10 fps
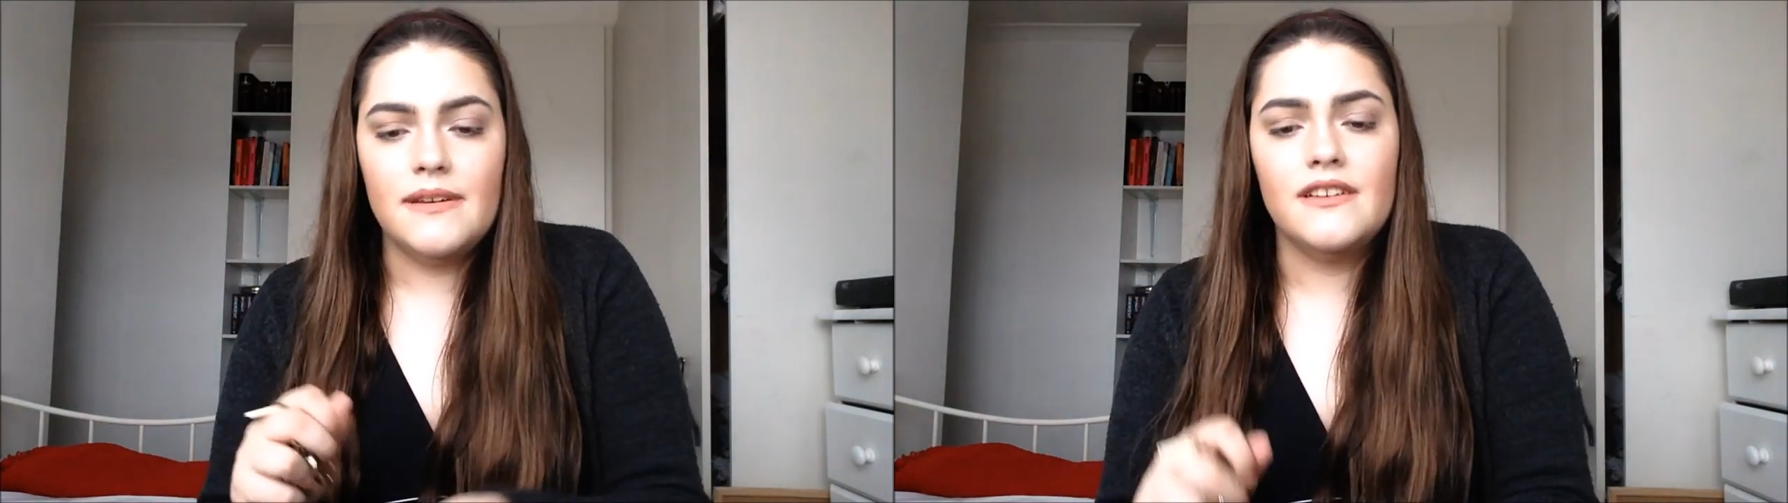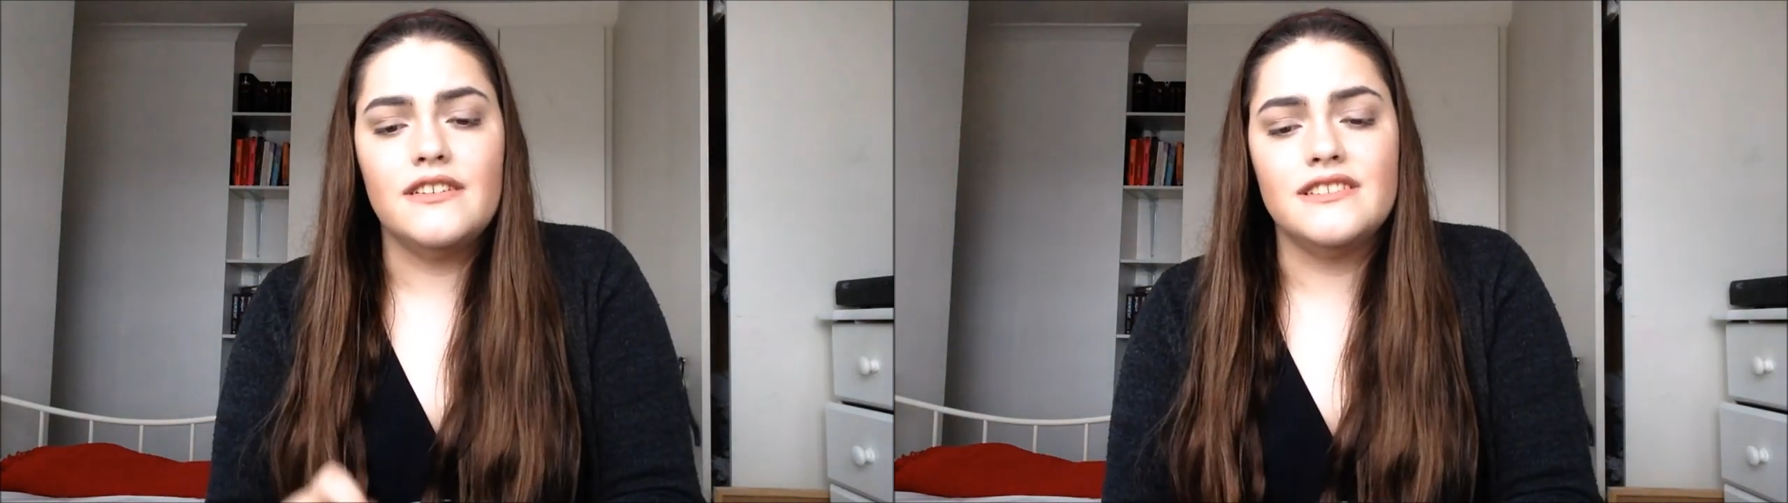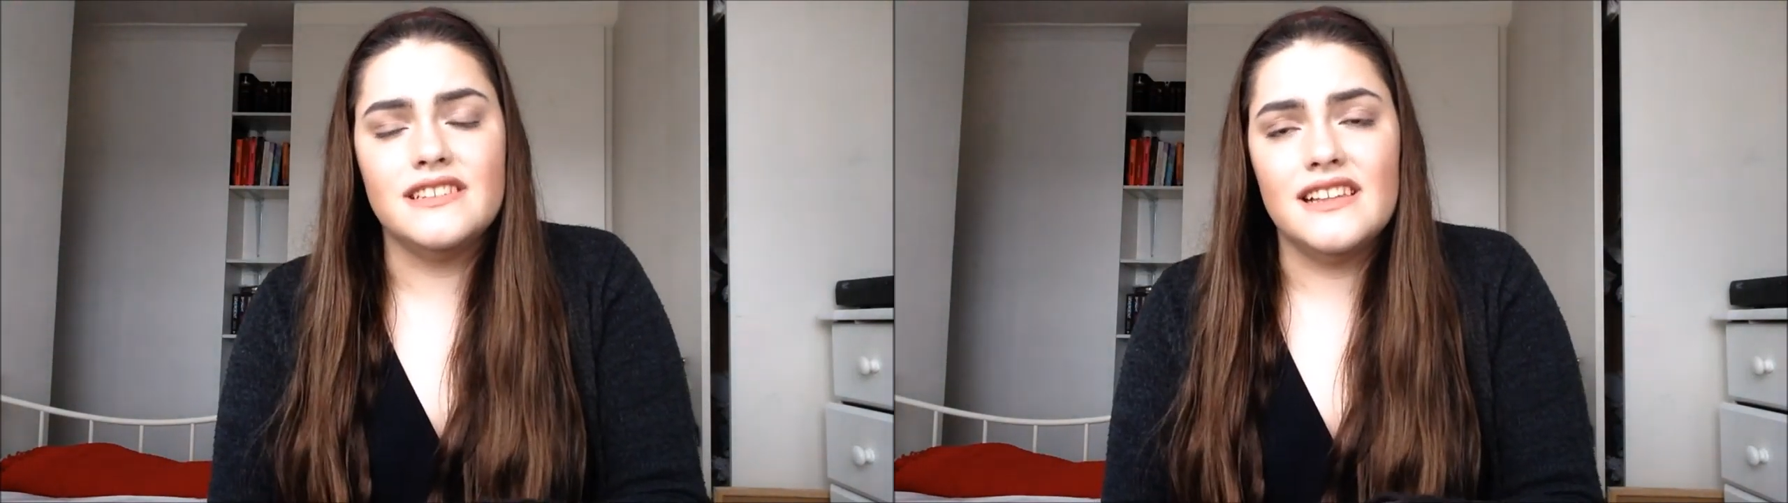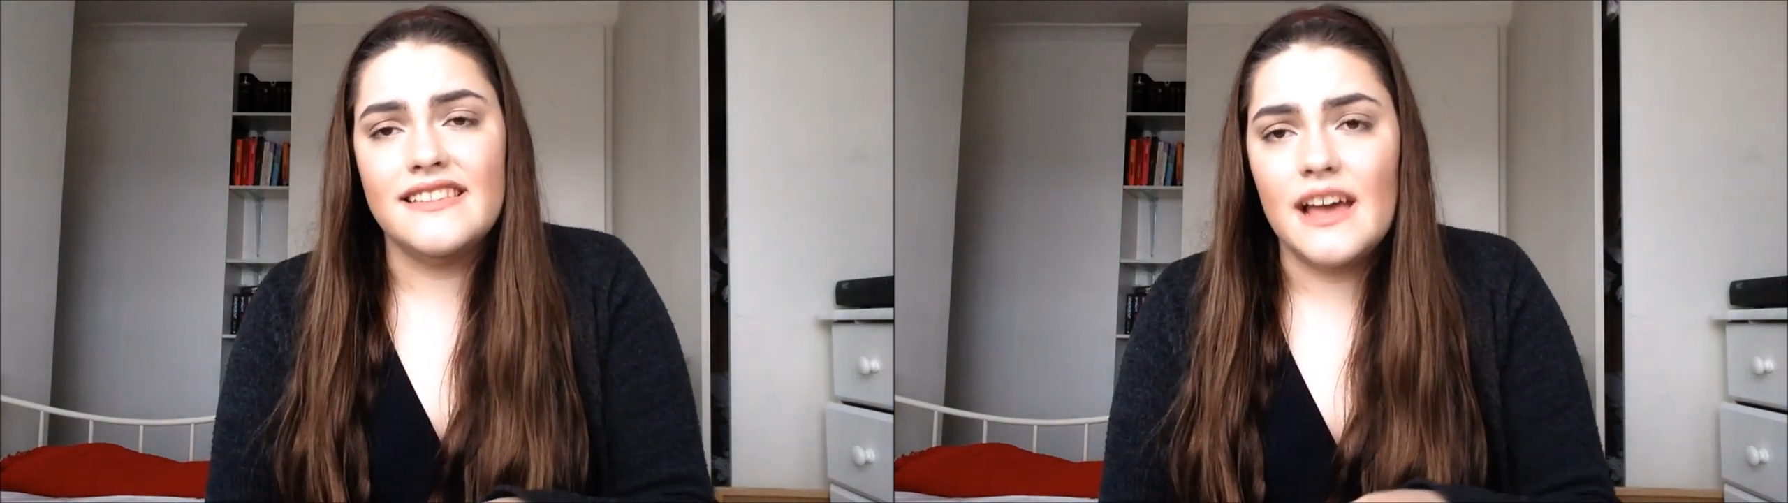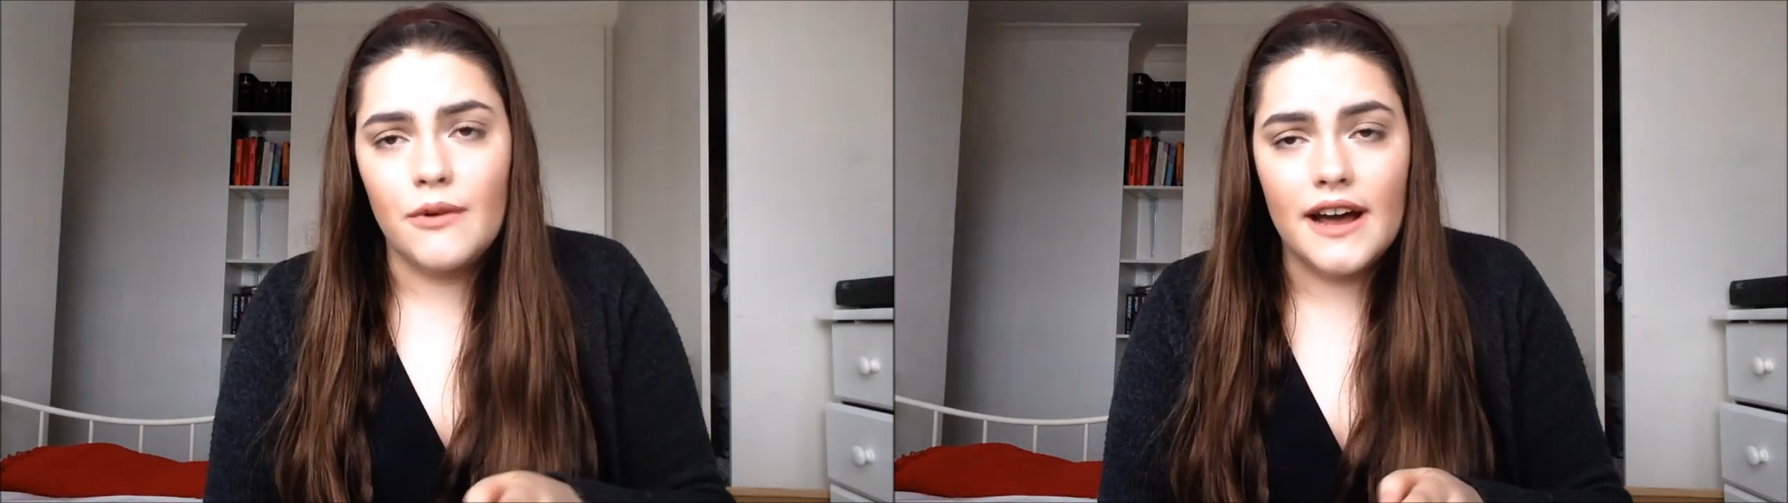because
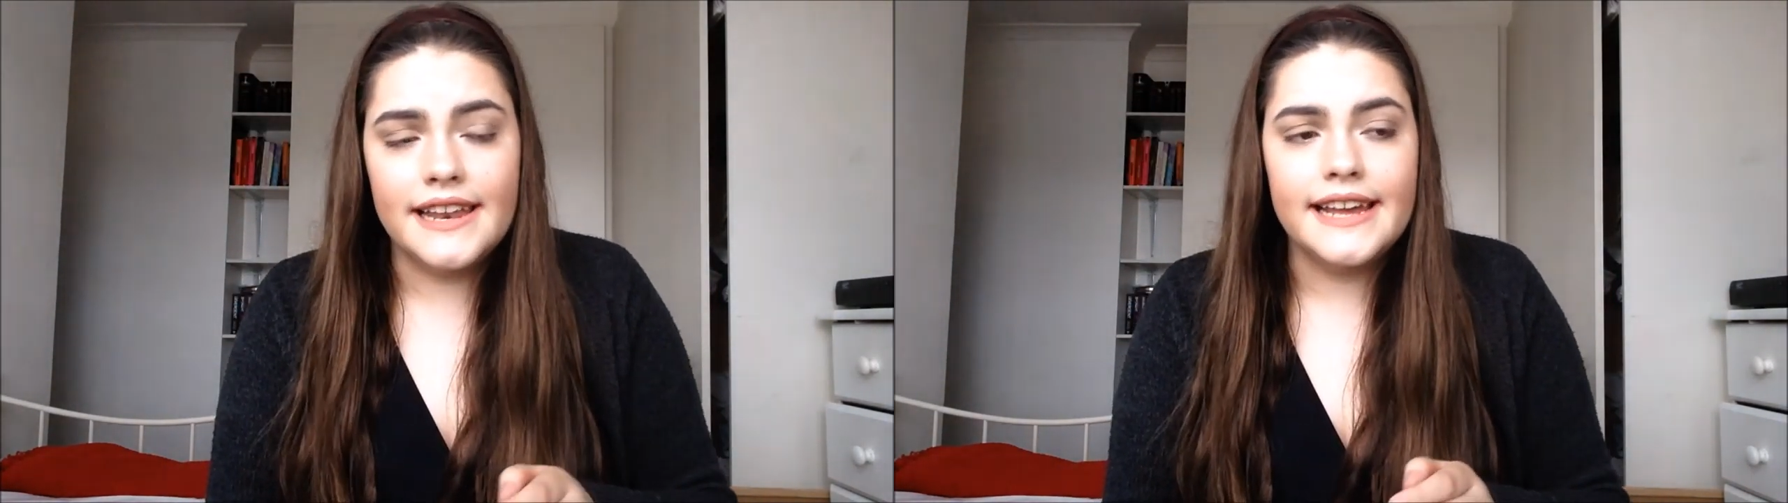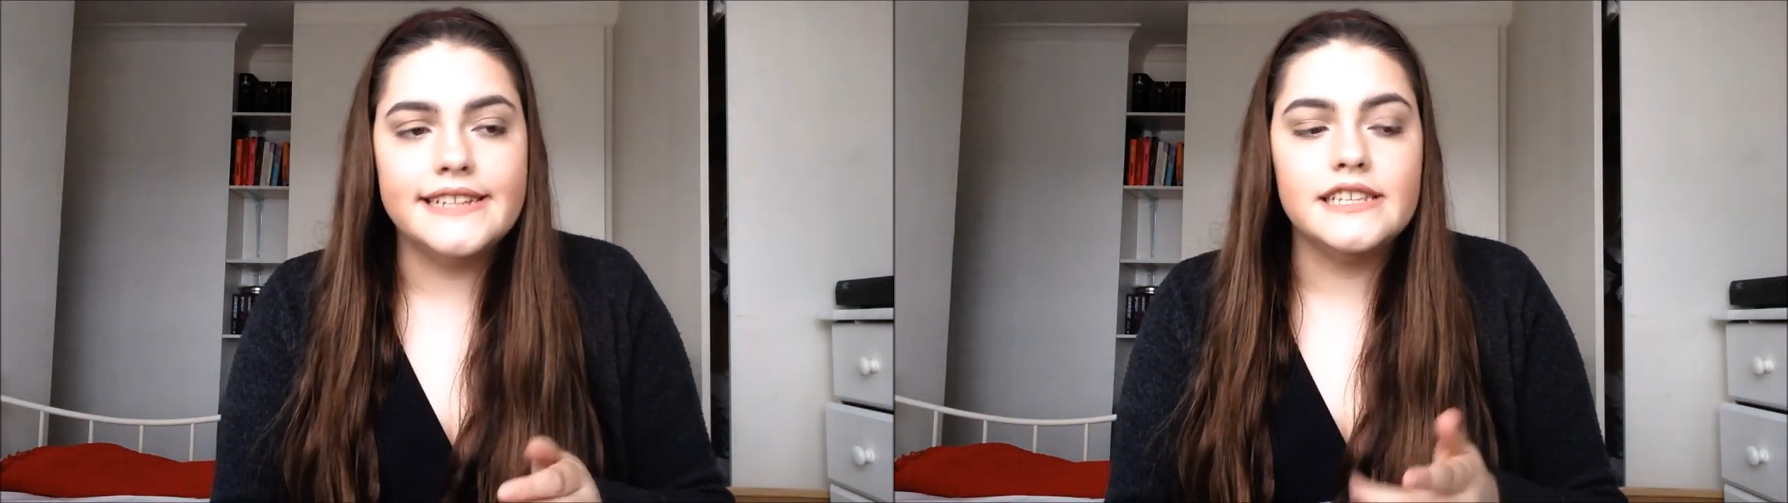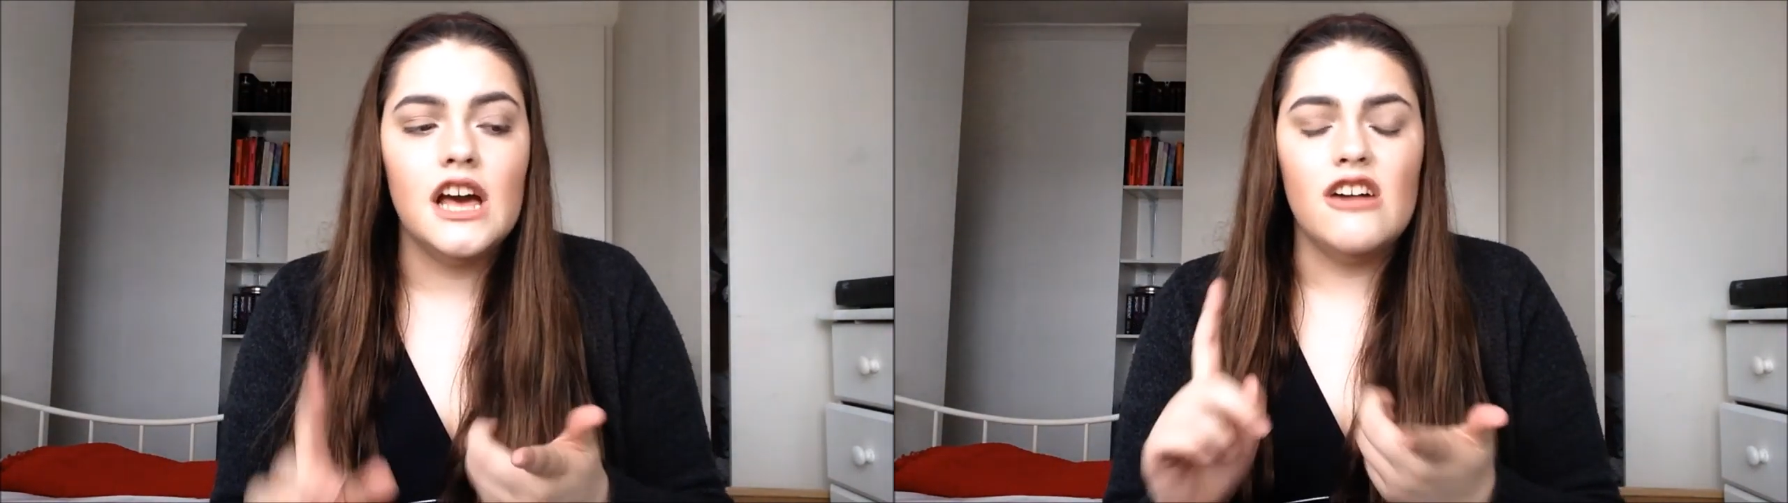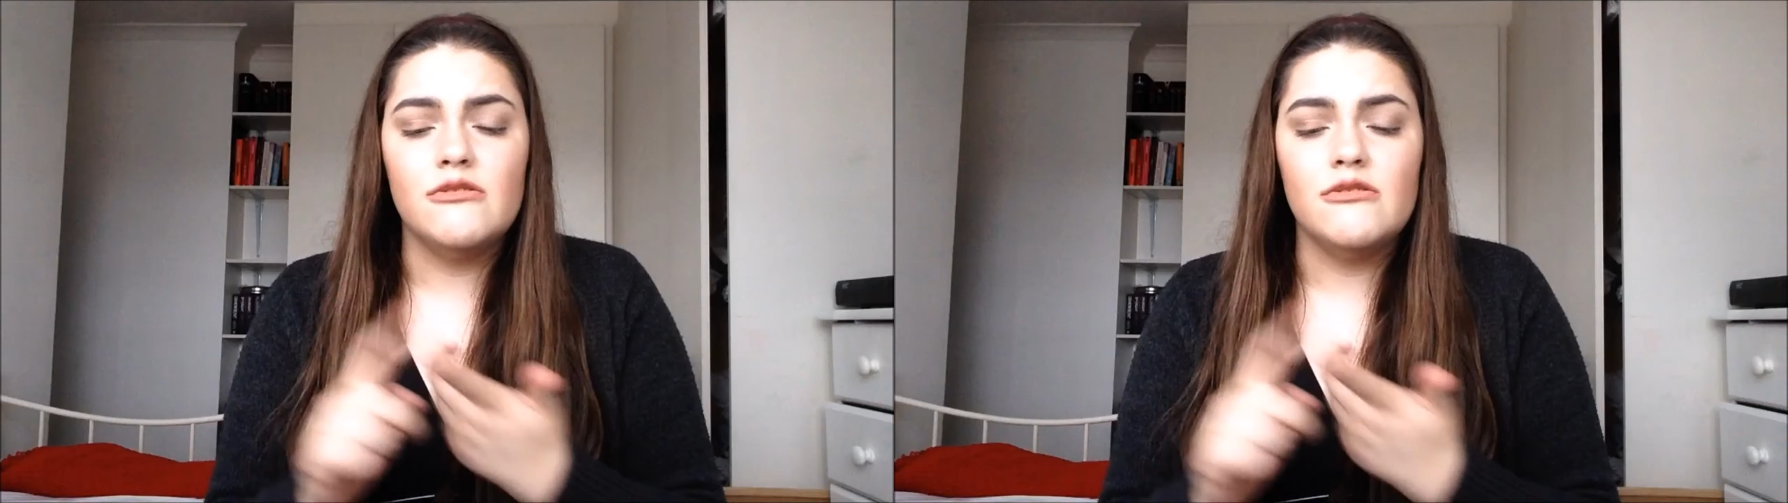they're what I need.